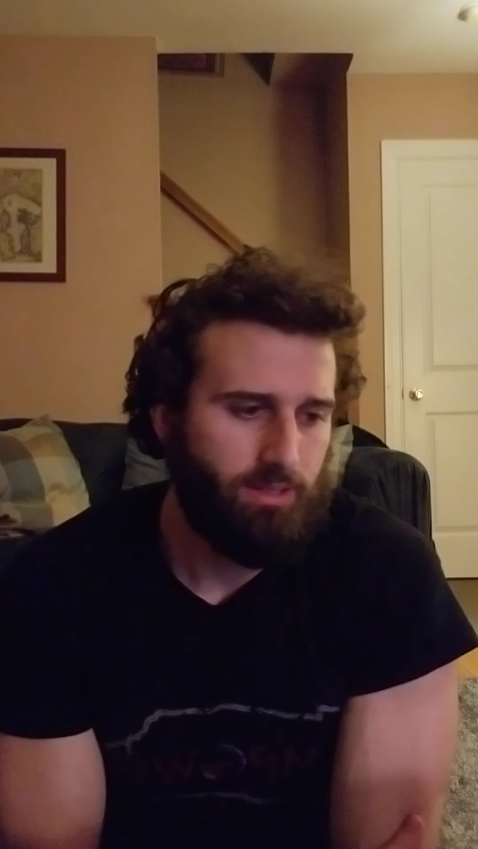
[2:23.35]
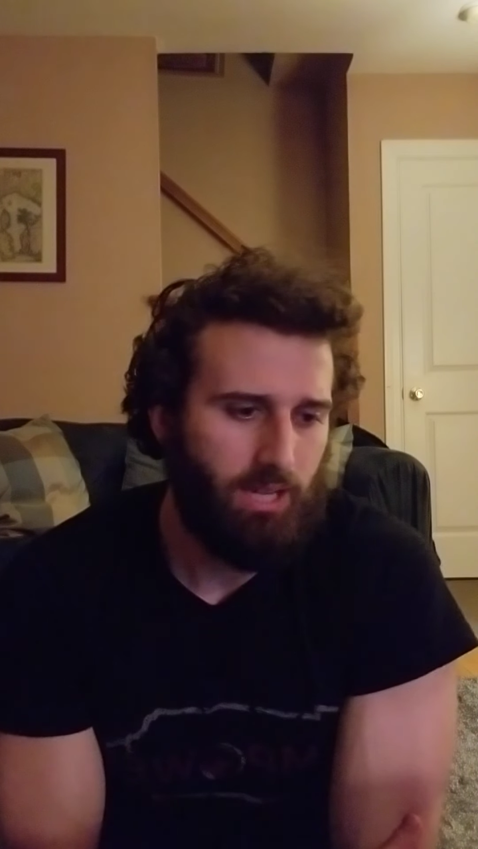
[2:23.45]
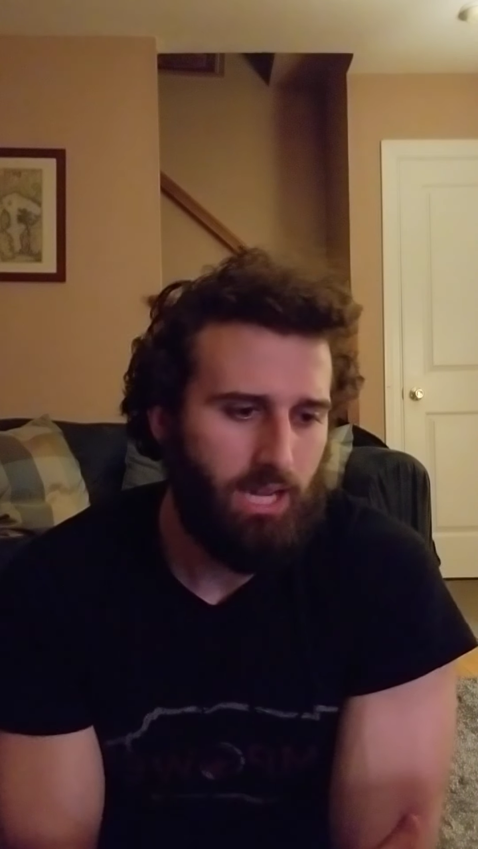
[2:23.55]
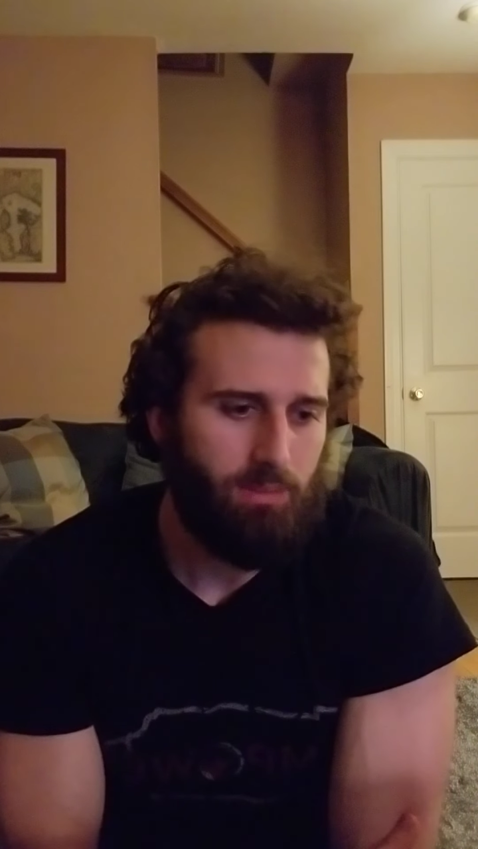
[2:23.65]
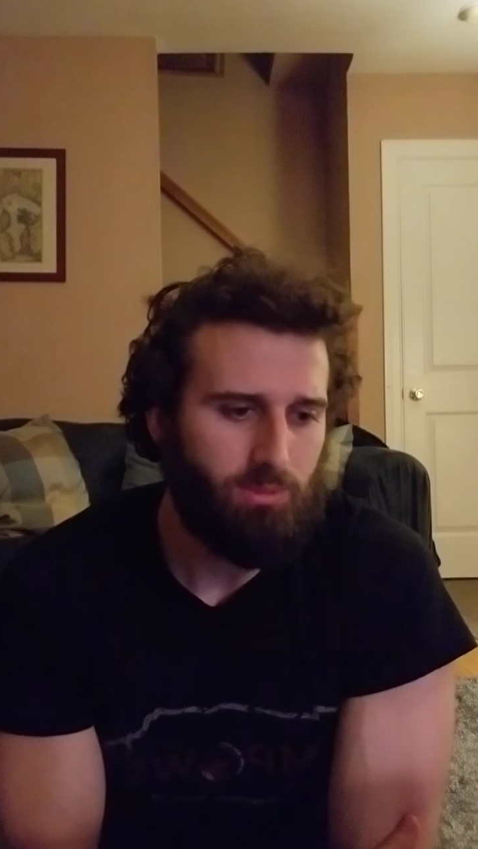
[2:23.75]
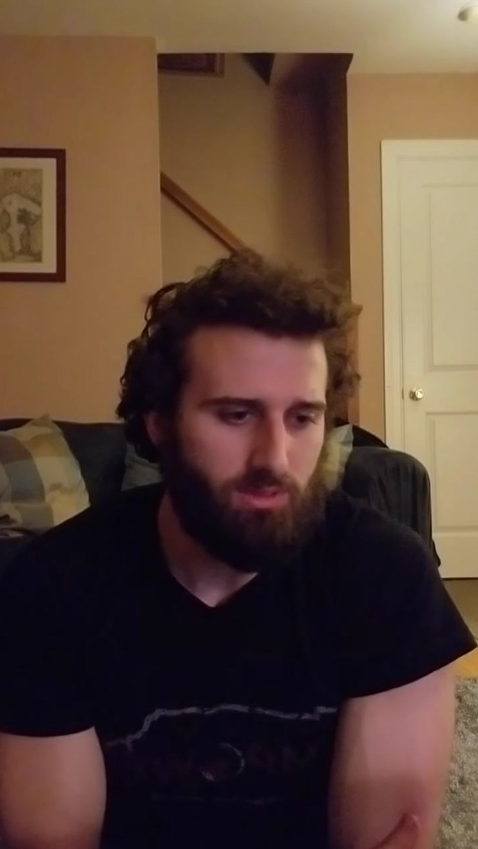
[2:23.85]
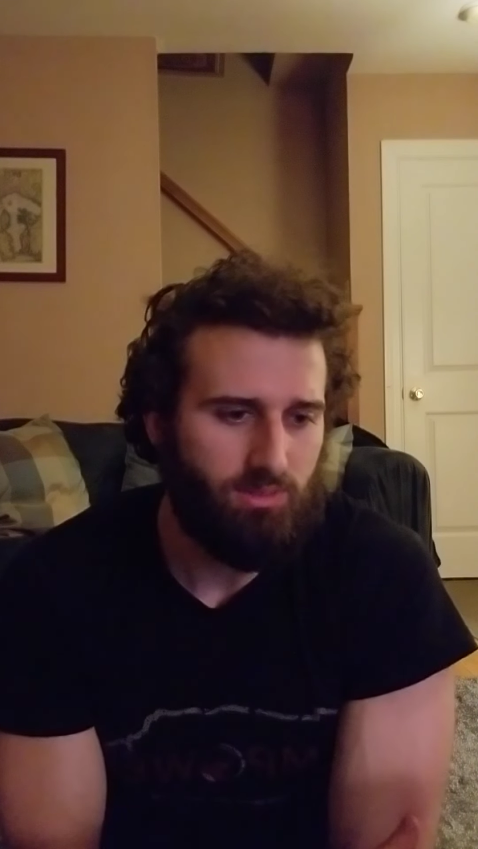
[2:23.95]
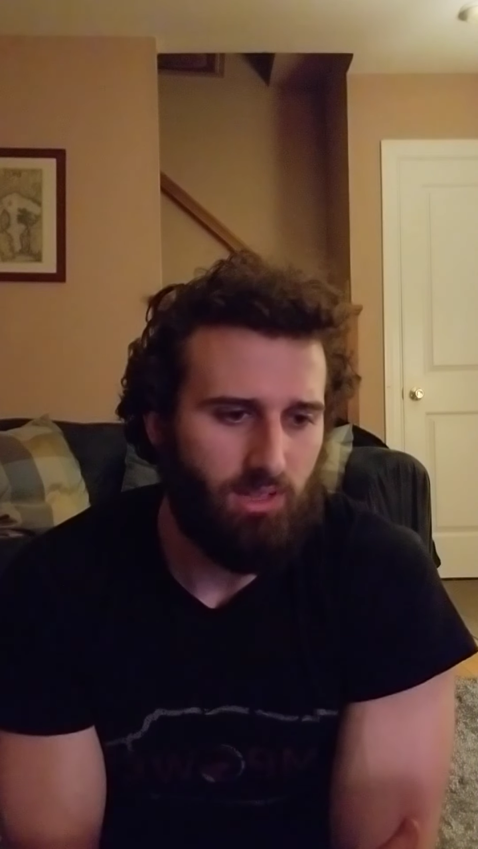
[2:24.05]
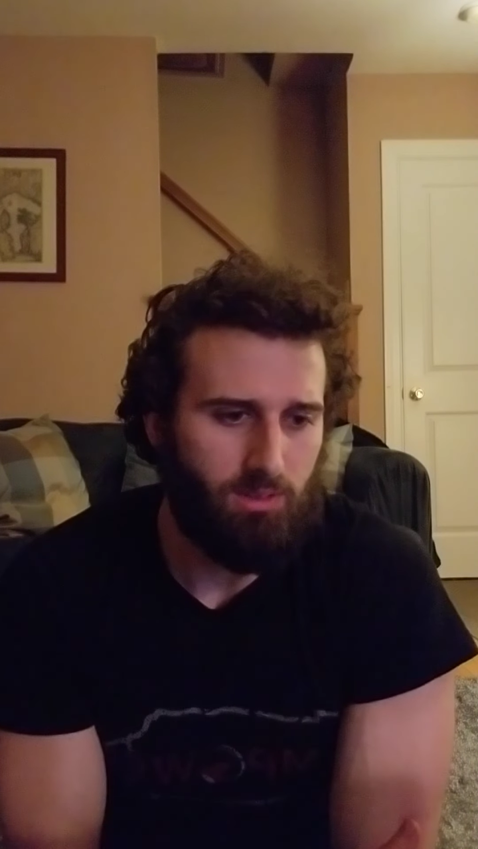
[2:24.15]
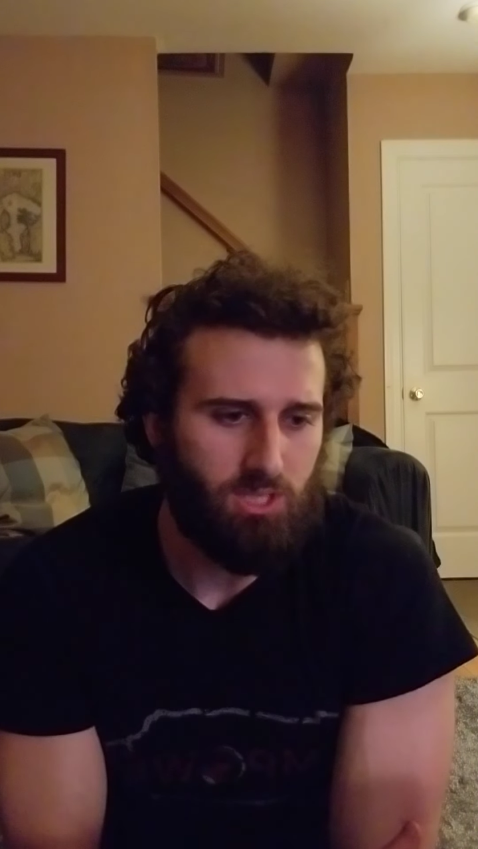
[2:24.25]

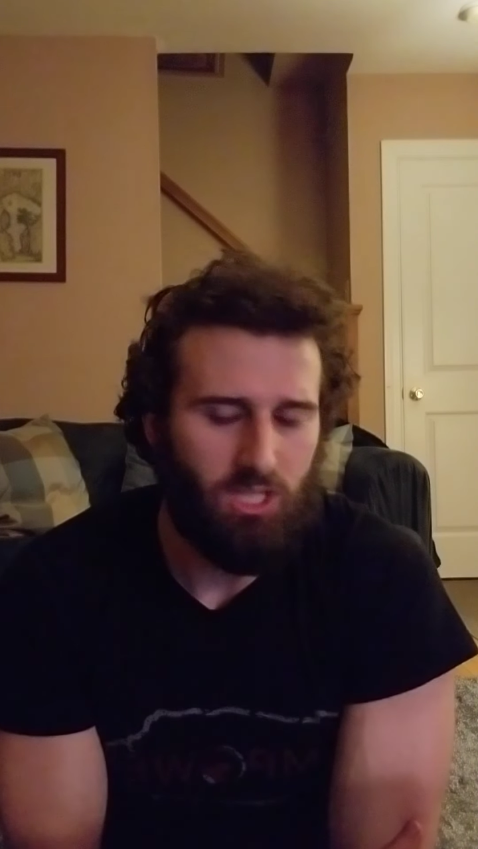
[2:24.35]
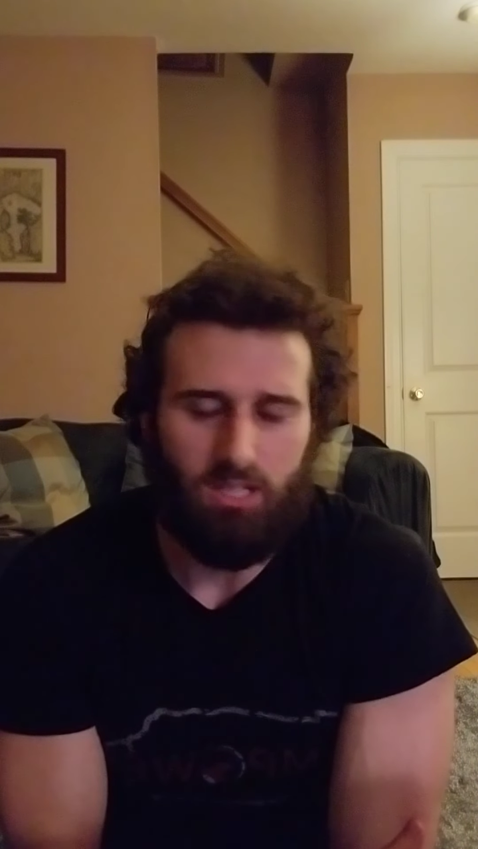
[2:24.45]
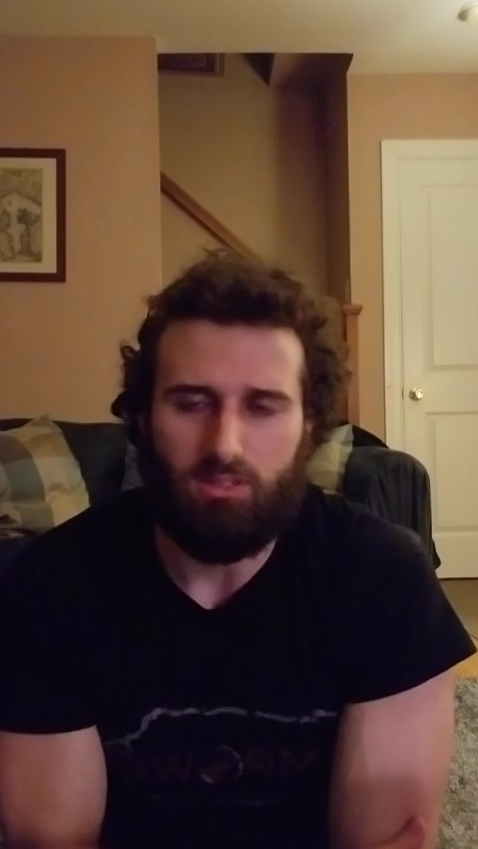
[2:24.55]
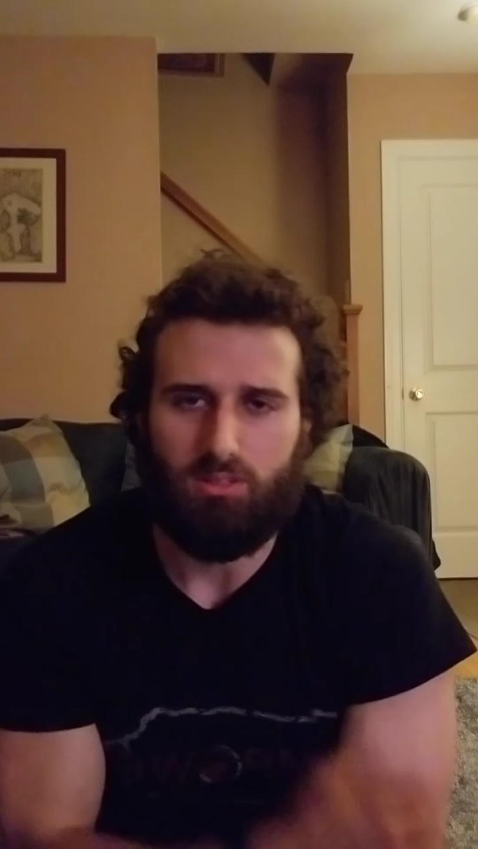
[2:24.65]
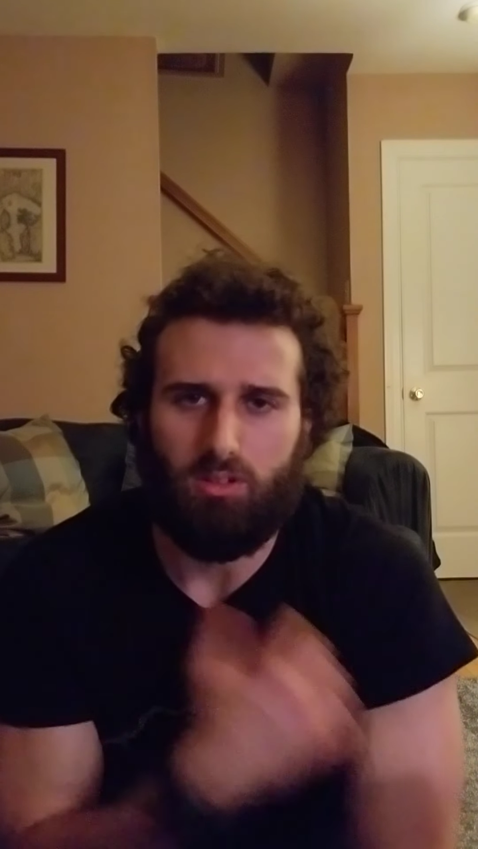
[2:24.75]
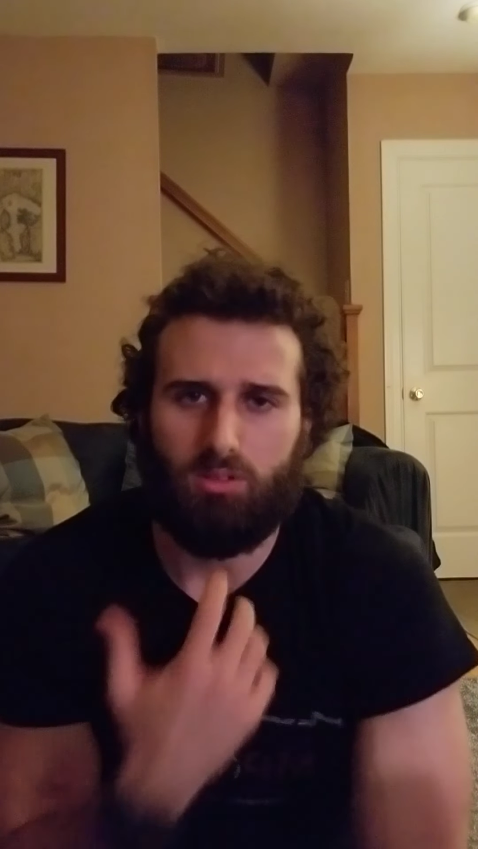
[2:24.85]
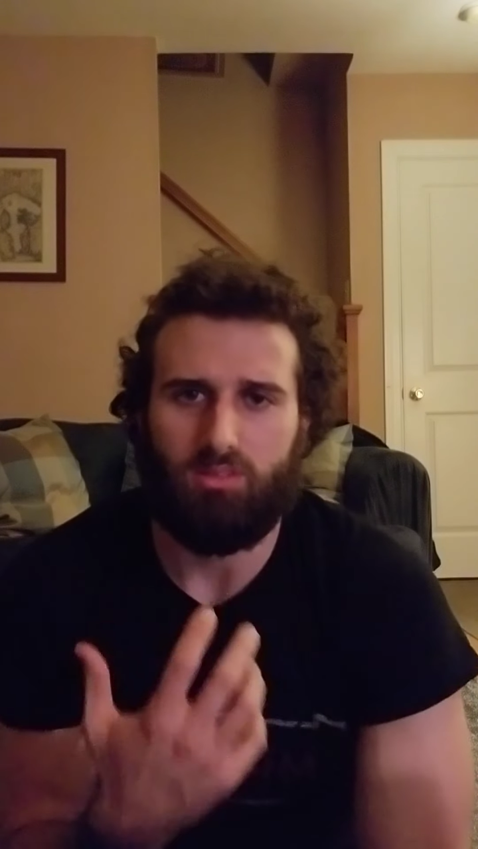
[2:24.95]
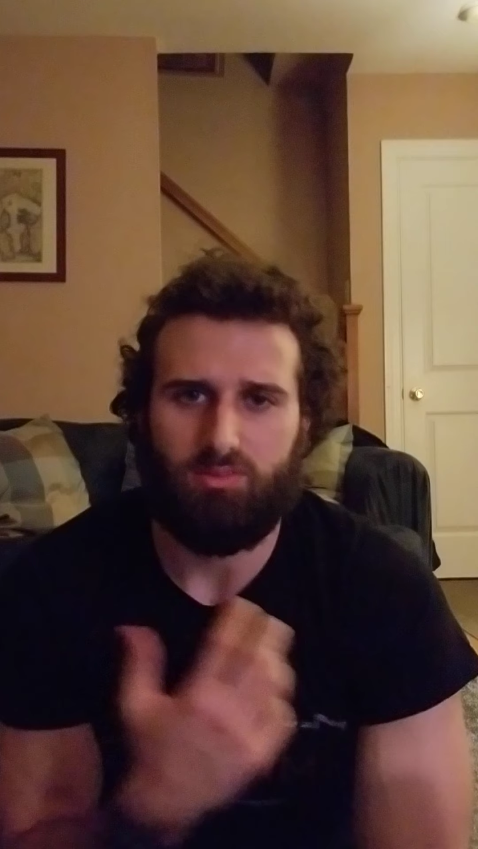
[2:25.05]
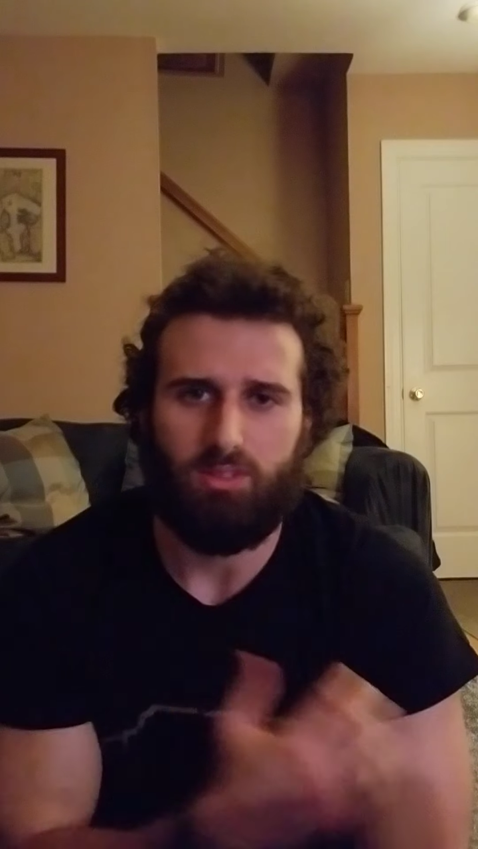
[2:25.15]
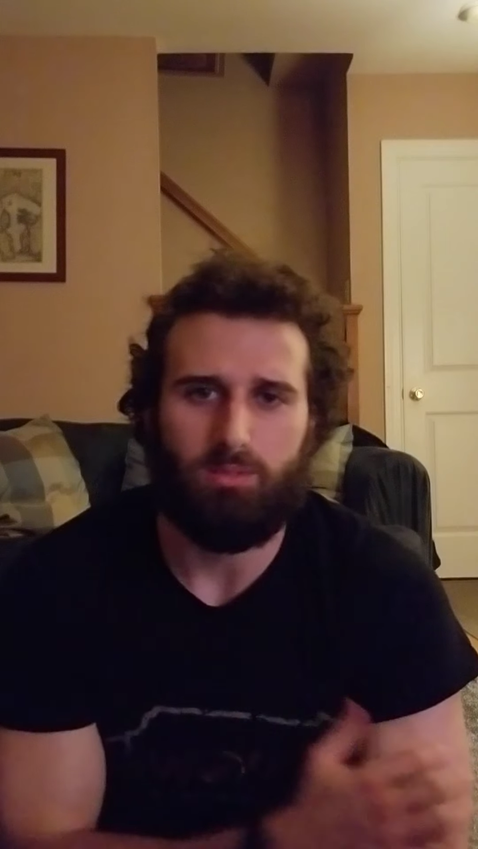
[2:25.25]
happens, how a child
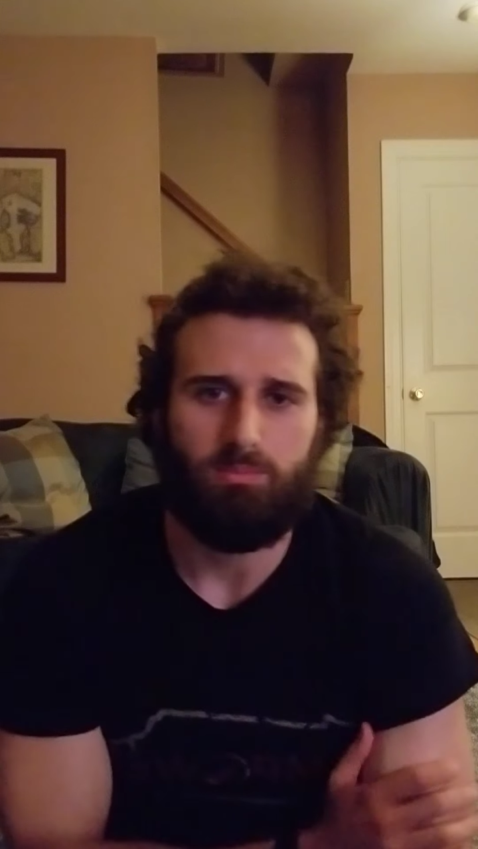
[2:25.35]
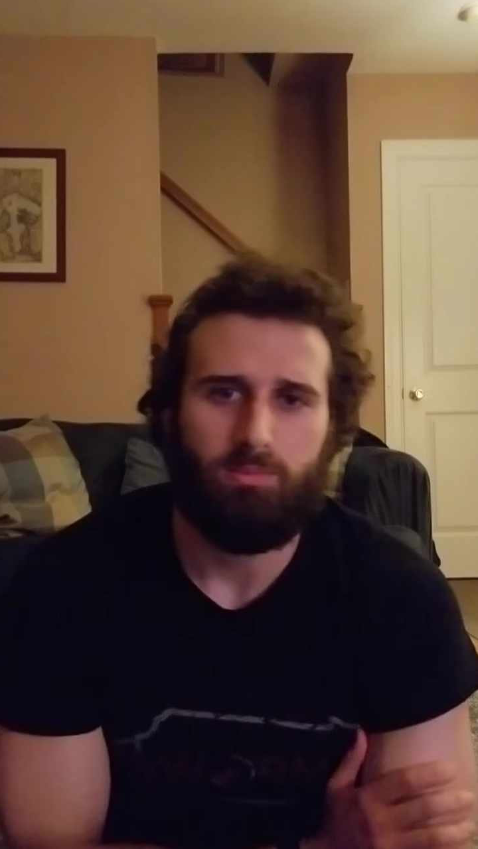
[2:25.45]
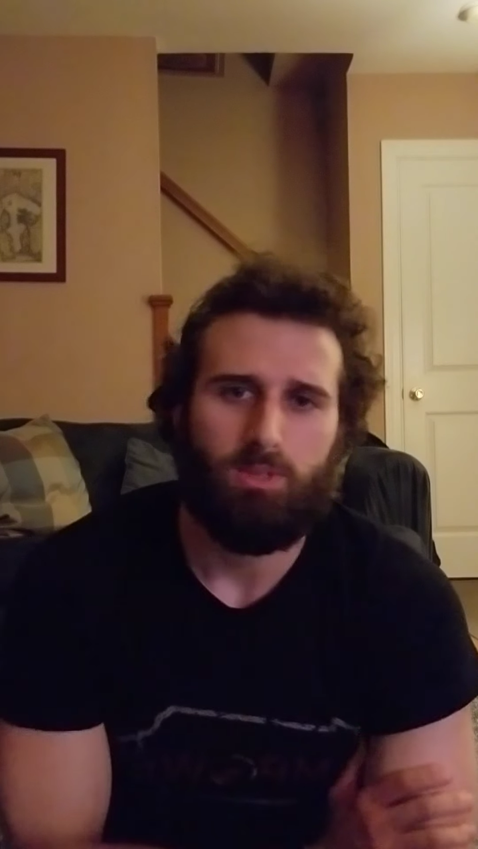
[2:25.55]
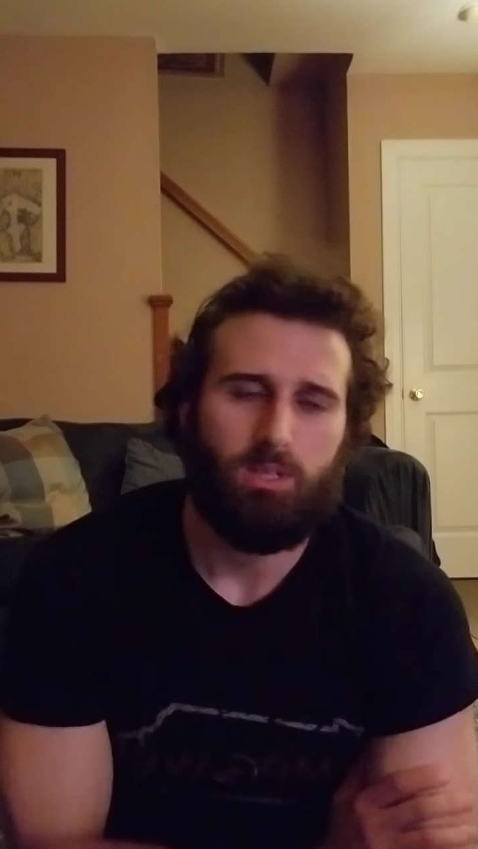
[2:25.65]
goes from